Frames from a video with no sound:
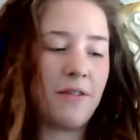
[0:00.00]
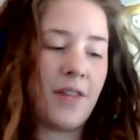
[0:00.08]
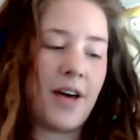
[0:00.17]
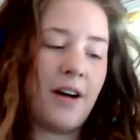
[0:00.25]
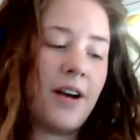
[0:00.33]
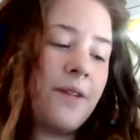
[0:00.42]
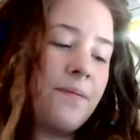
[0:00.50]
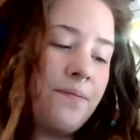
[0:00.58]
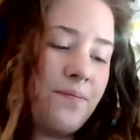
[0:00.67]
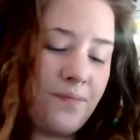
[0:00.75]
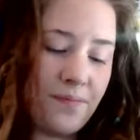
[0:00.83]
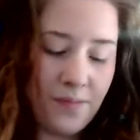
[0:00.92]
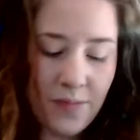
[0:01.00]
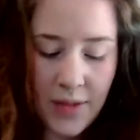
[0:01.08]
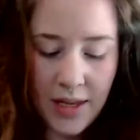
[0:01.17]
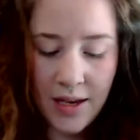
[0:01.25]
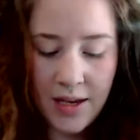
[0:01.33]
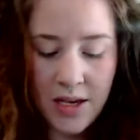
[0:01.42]
without it.
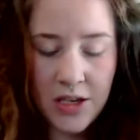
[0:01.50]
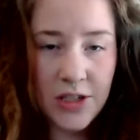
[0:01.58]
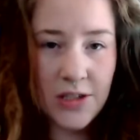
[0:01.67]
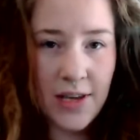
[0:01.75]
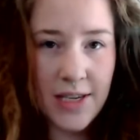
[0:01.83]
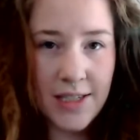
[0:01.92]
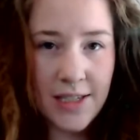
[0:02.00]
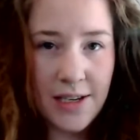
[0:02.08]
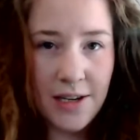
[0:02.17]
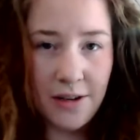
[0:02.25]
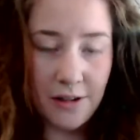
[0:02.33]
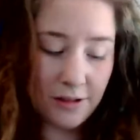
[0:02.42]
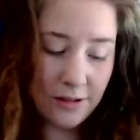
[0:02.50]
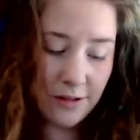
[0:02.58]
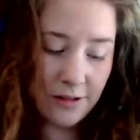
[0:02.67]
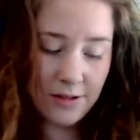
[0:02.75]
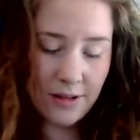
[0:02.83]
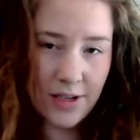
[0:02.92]
So that's the
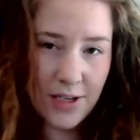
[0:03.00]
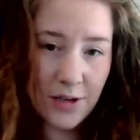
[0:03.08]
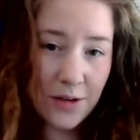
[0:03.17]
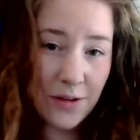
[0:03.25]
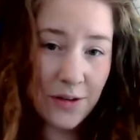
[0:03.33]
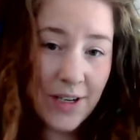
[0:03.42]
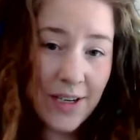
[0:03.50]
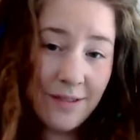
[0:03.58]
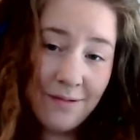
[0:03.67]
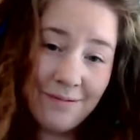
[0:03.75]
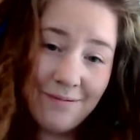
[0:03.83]
deodorant.